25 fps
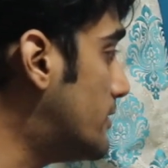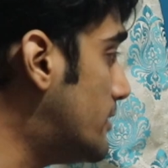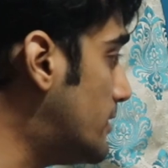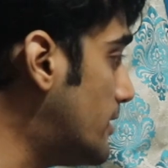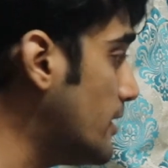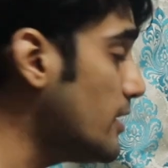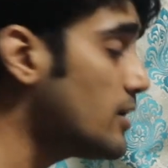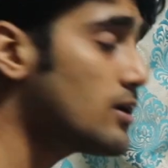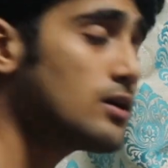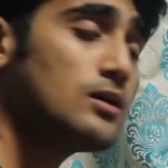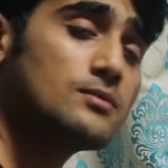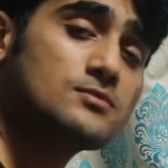
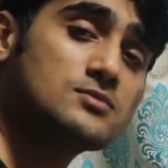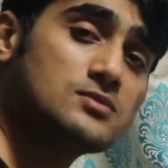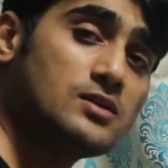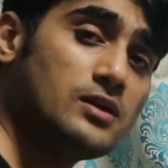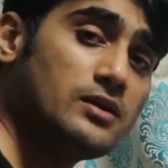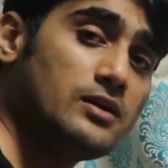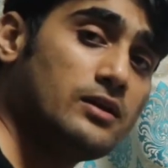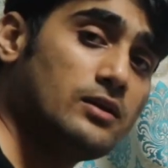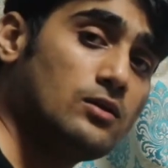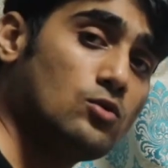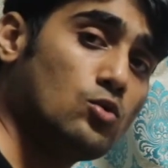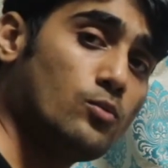there comes
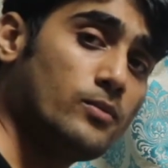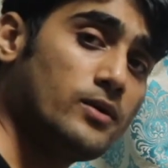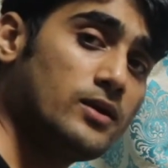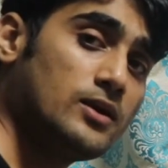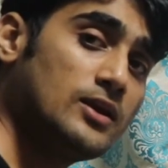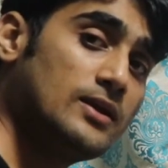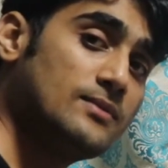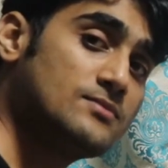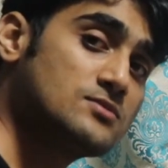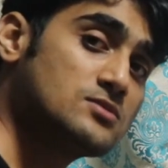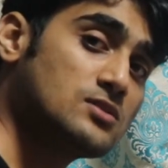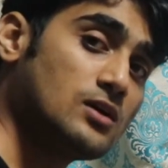the
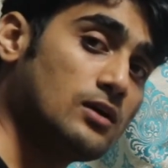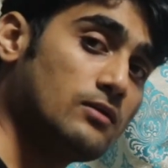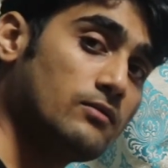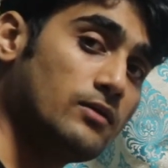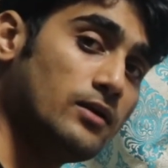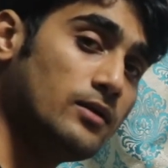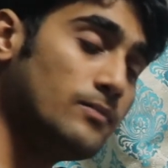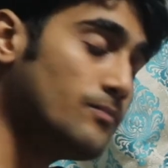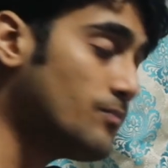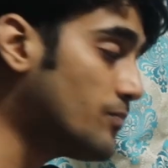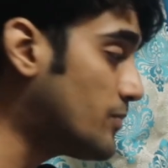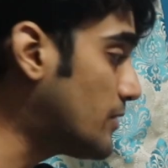domain name
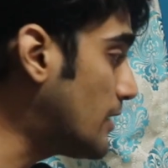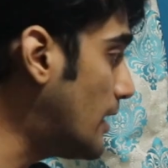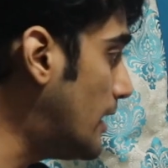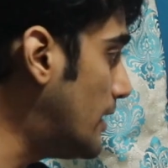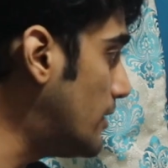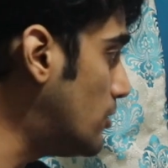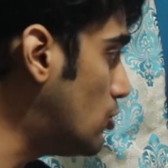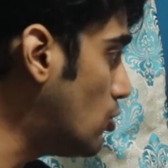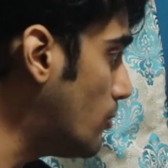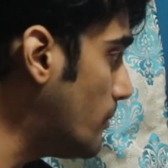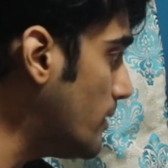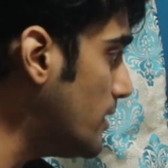server.
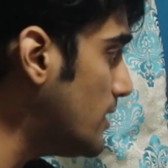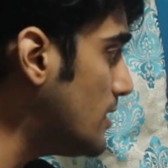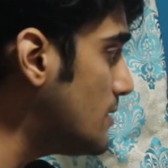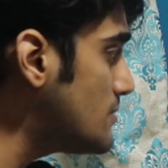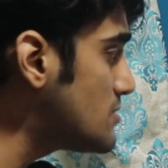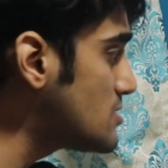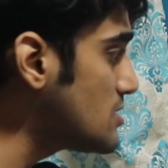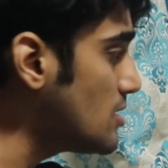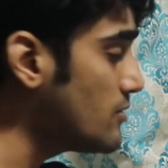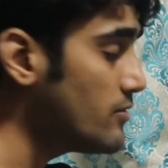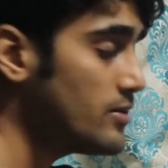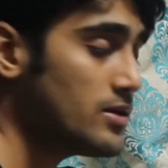Domain
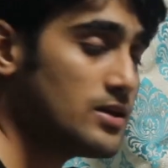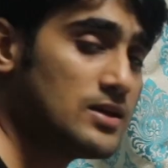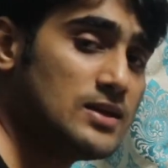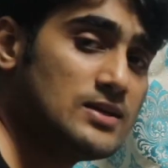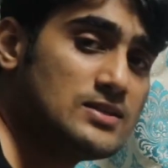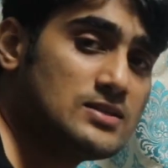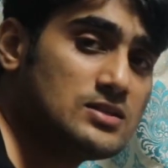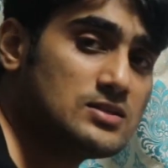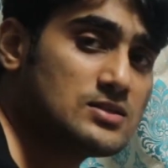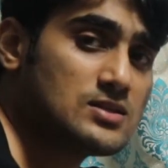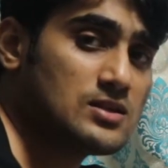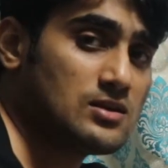name server
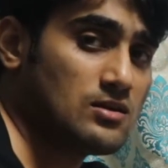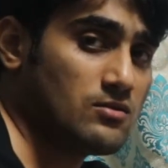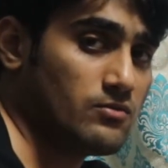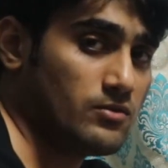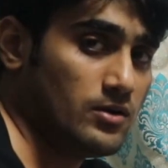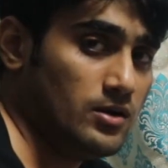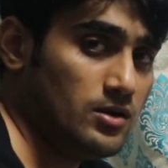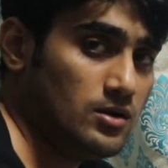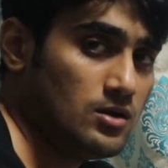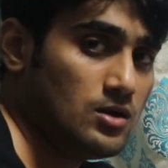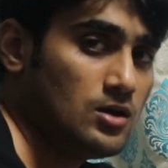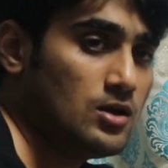is
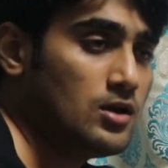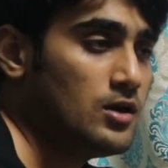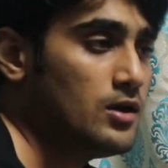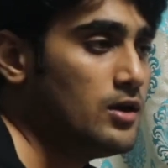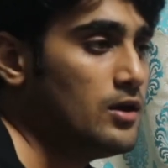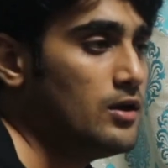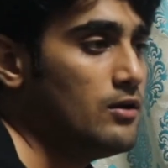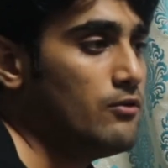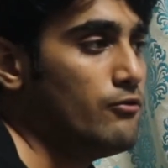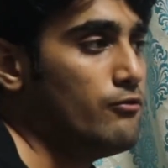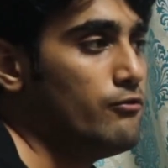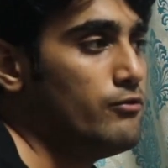server
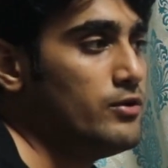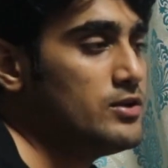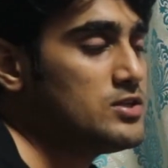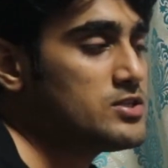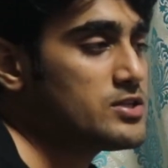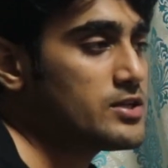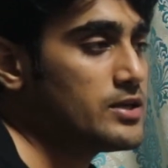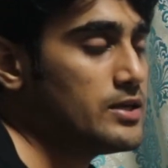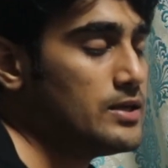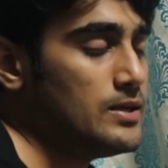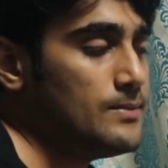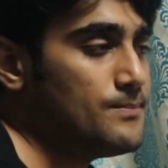
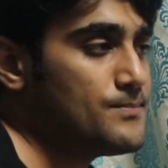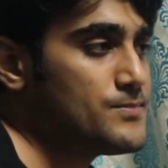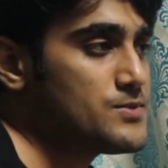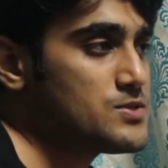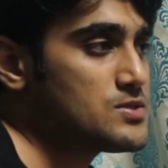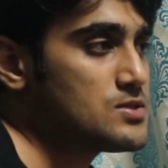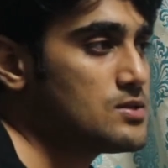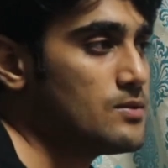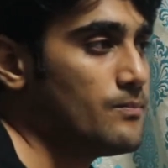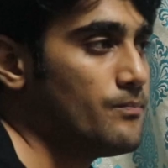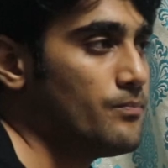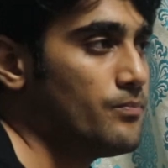which
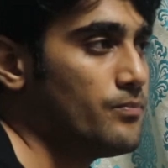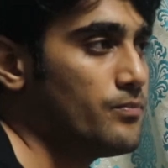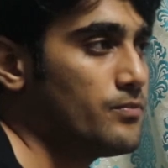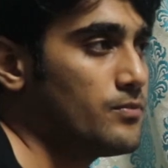keeps